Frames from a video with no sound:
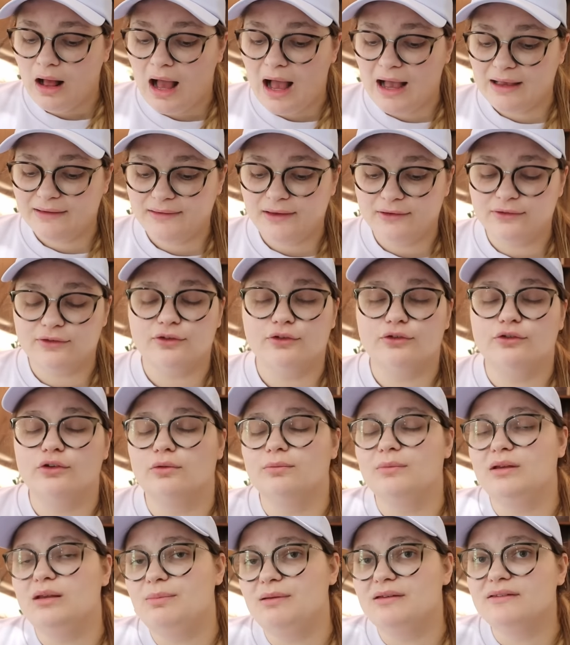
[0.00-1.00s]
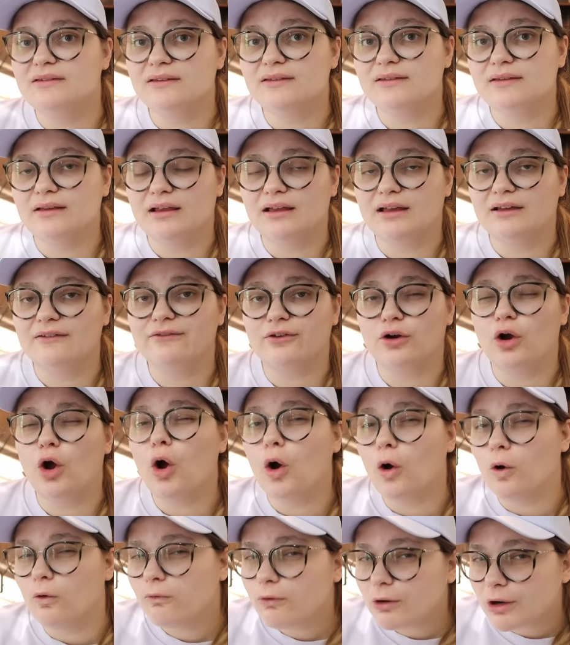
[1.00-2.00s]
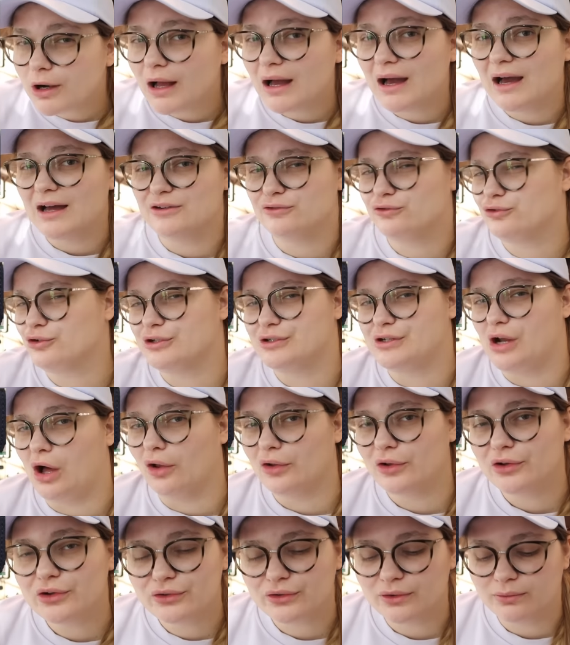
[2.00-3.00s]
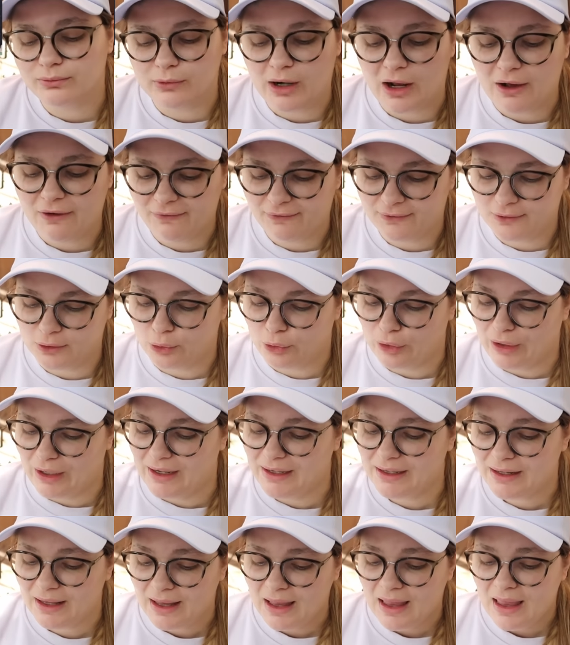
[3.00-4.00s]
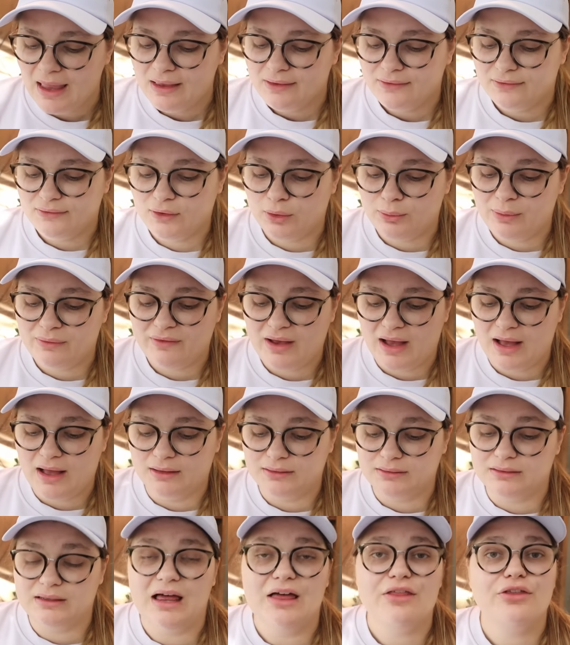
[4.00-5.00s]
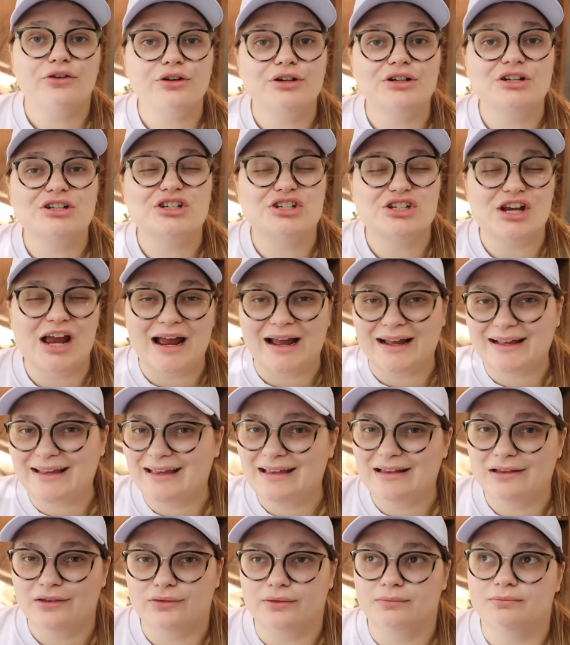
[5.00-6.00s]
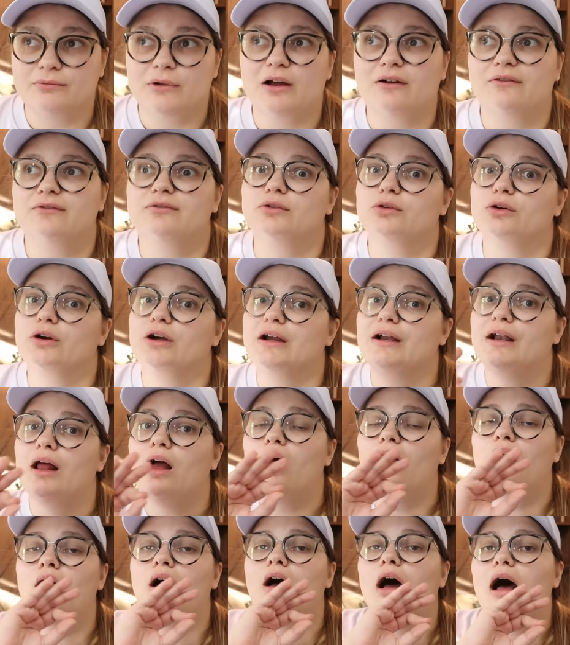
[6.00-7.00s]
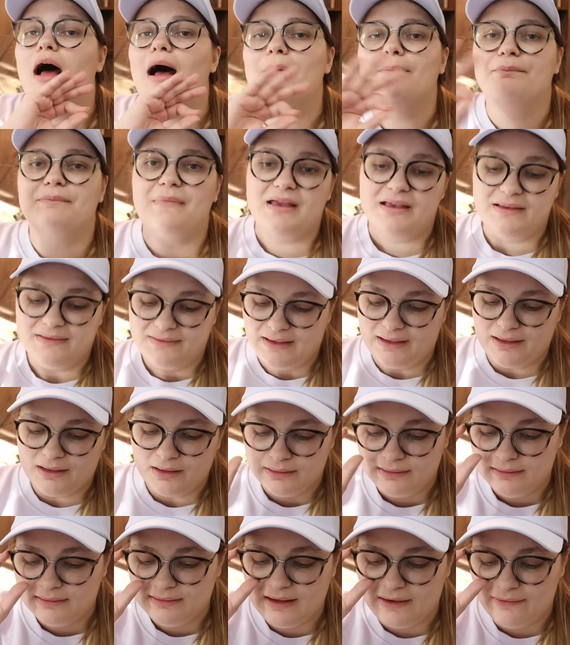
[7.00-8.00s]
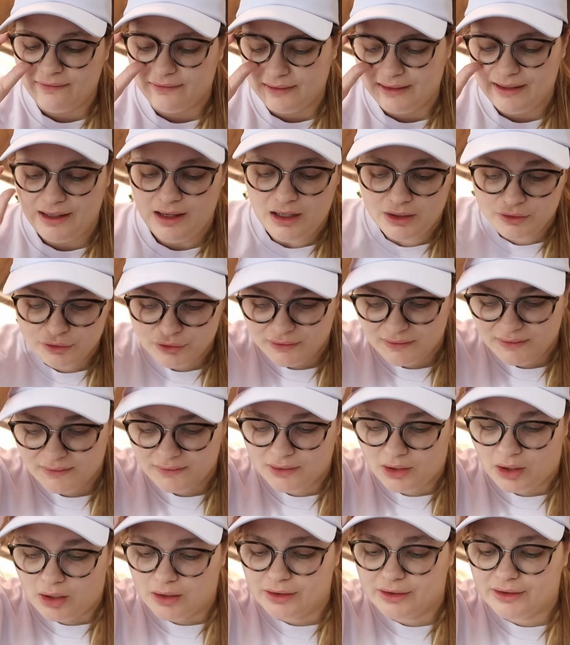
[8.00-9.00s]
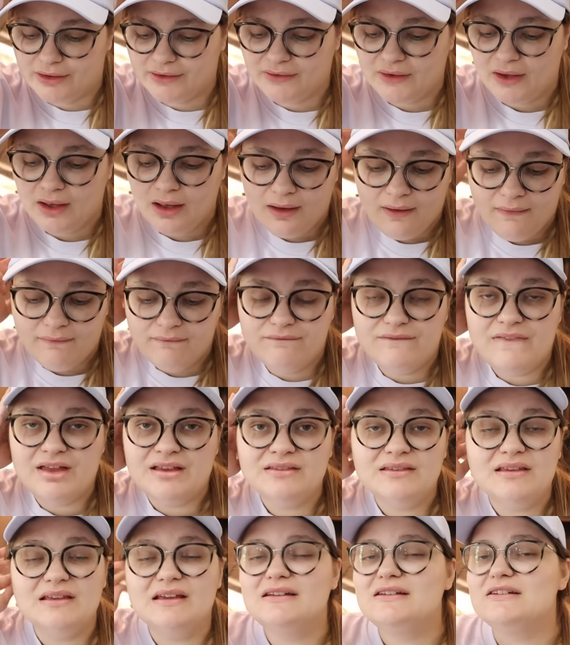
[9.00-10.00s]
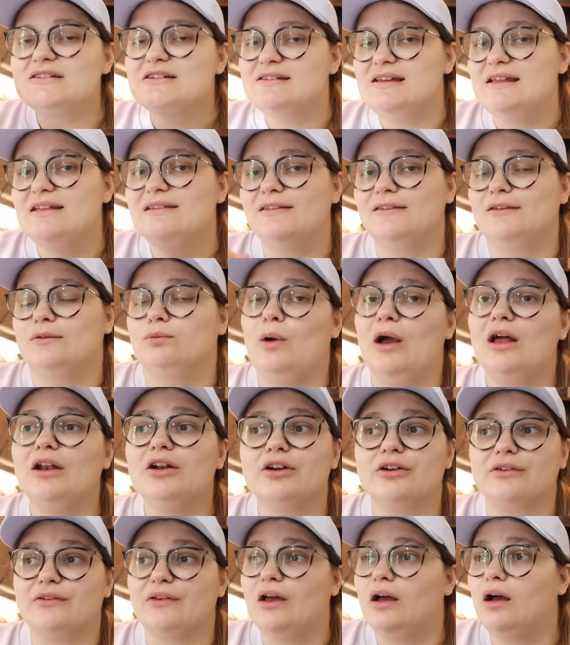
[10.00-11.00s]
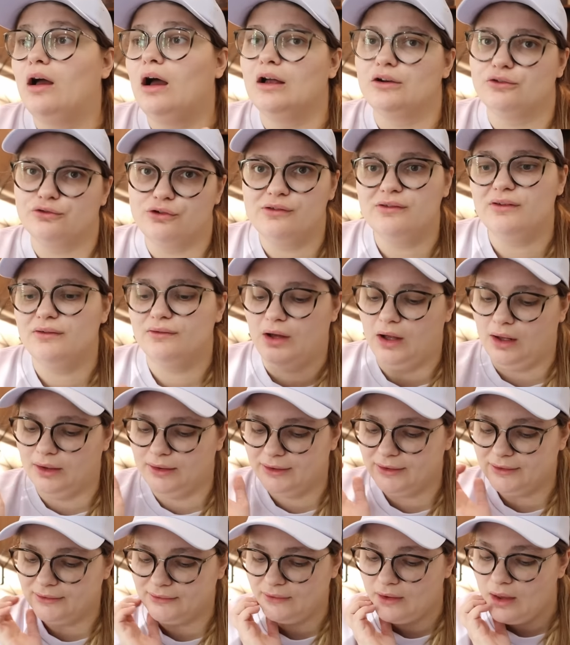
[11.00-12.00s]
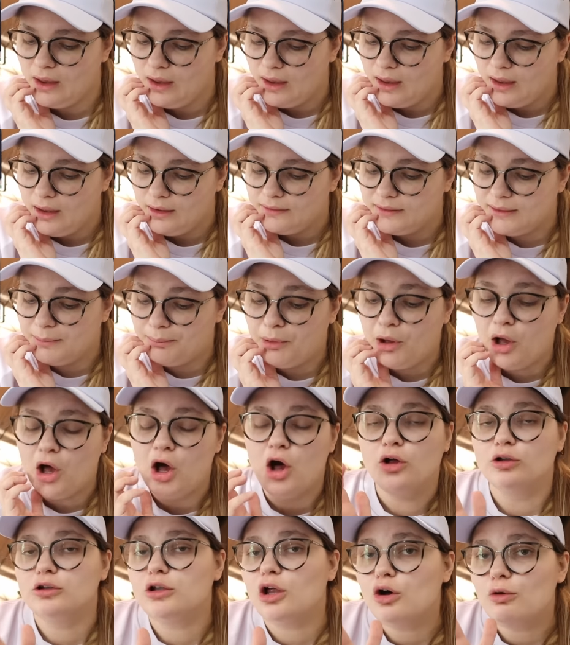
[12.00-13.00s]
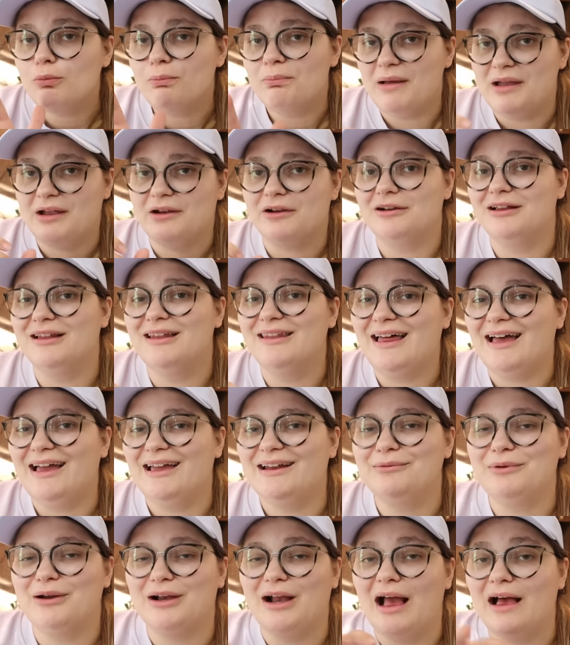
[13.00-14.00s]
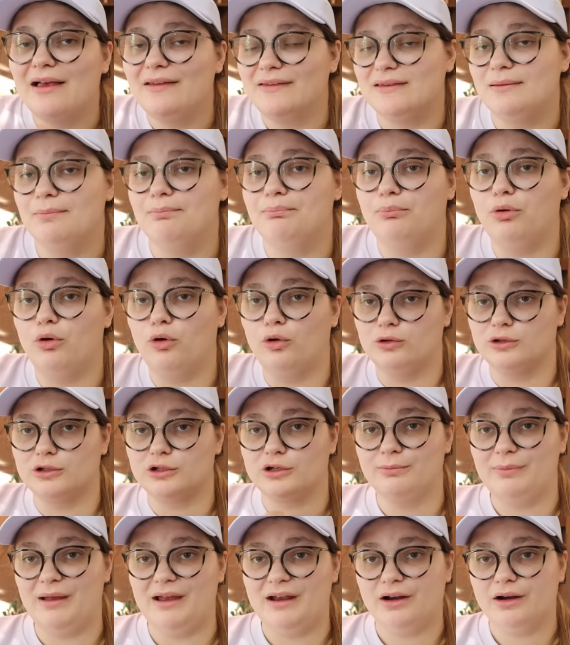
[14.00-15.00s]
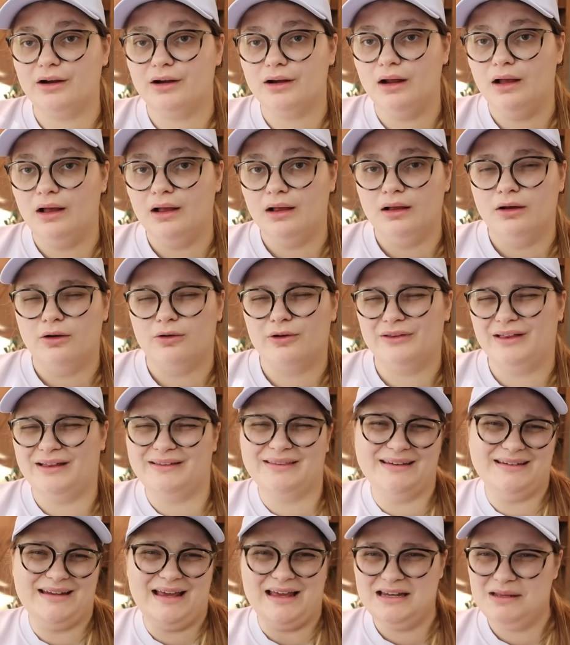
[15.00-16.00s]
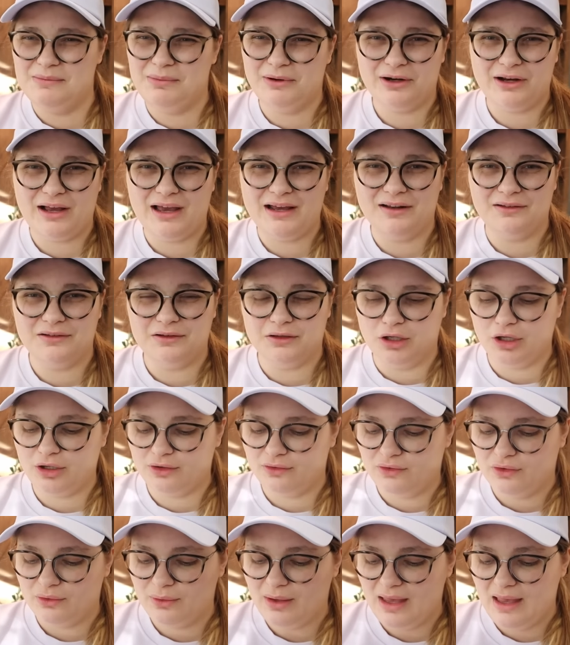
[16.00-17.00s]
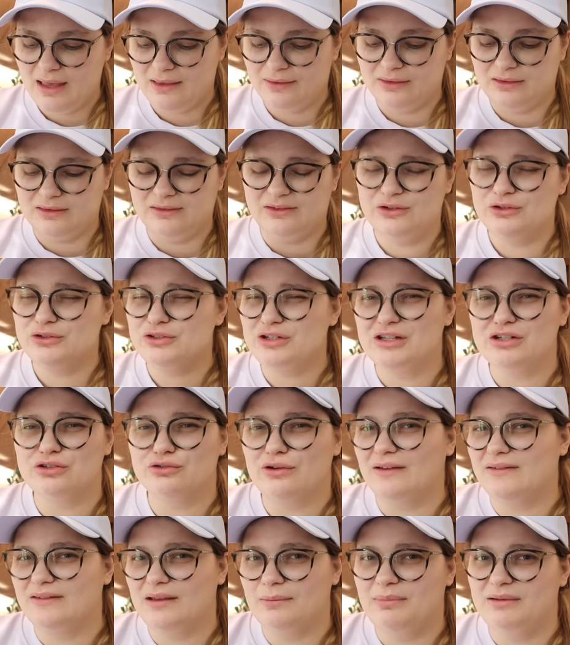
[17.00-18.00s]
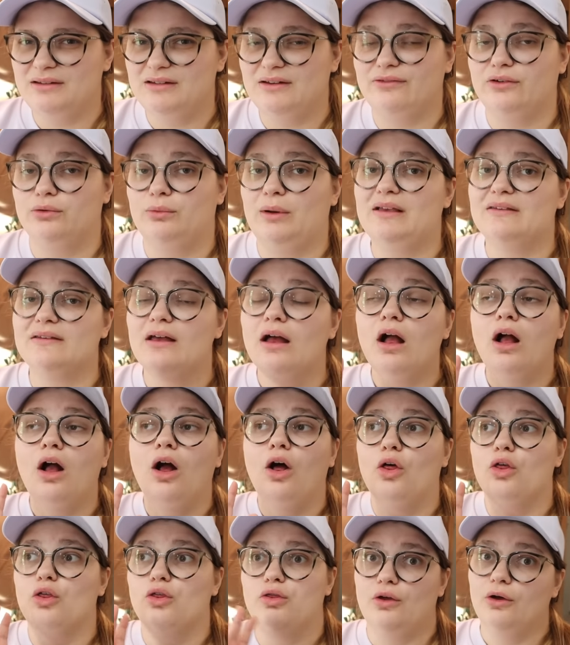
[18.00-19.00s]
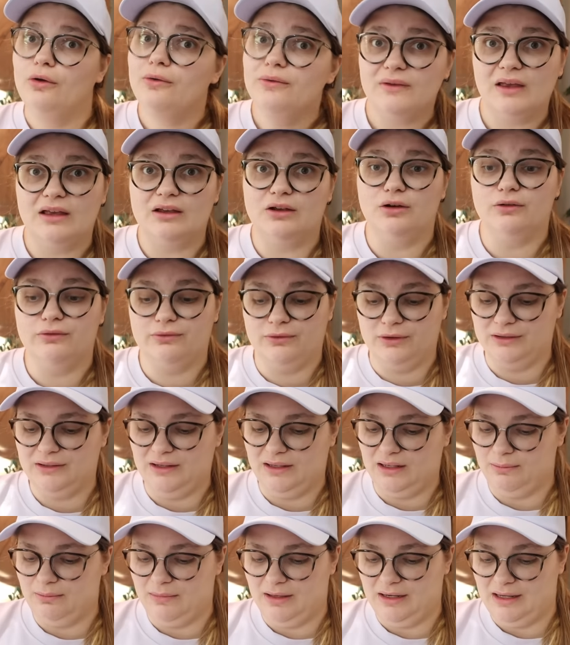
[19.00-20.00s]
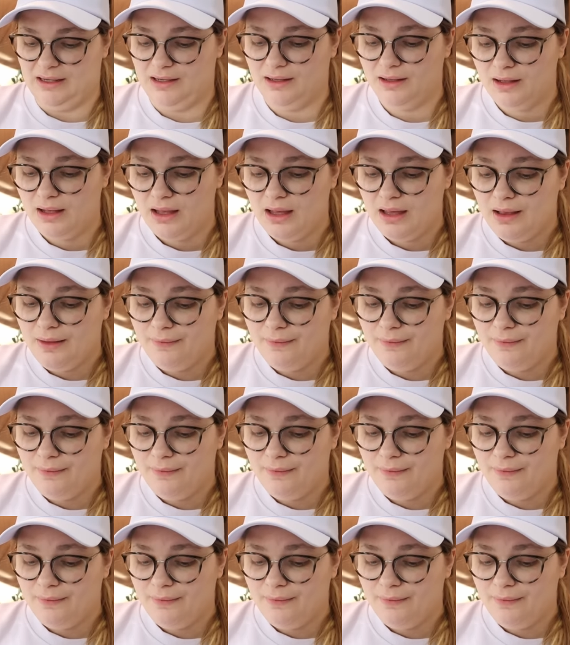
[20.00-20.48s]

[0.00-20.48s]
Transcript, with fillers: I saw so many pieces selling for over a $100 from Ralph Lauren. So we've got leather jackets from Ralph Lauren, amazing, definitely hundreds of dollars. Vintage knit sweaters, hundreds of dollars the polo bear line where it has the polar bear or like the teddy bear kind of look to it and it's usually dressed up in different ways. Those can go for a ton of money.